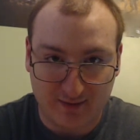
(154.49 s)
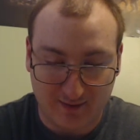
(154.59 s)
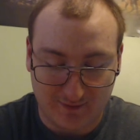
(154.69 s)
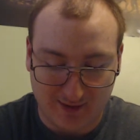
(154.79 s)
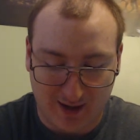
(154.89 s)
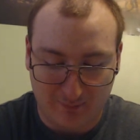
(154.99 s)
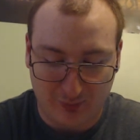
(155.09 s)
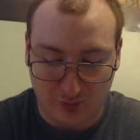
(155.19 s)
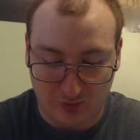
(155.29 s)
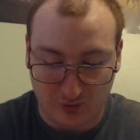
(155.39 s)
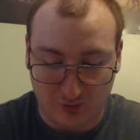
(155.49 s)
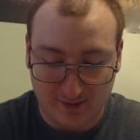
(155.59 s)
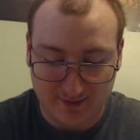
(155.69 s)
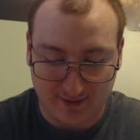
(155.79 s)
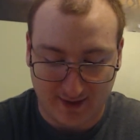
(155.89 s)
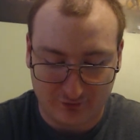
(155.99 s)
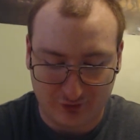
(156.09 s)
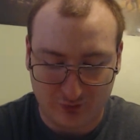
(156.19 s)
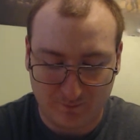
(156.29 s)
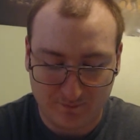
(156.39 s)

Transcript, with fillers: in the time portal, said Andrew.